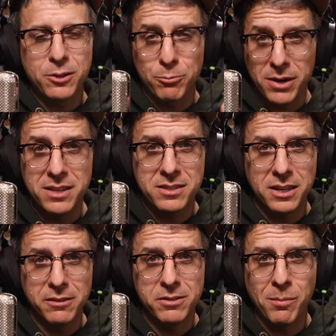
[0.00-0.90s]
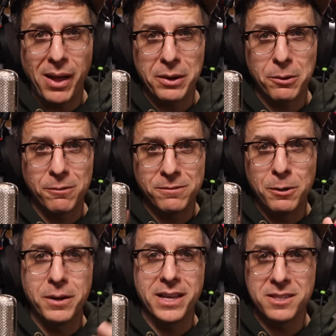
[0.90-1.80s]
the rest of the
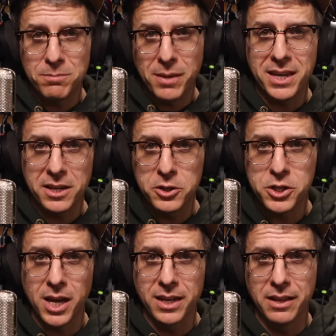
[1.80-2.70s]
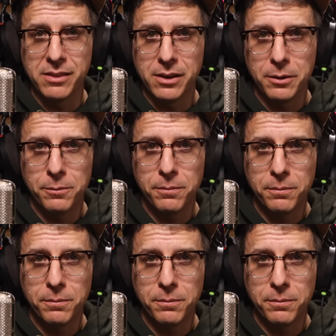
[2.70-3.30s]
microphone is made in China, though.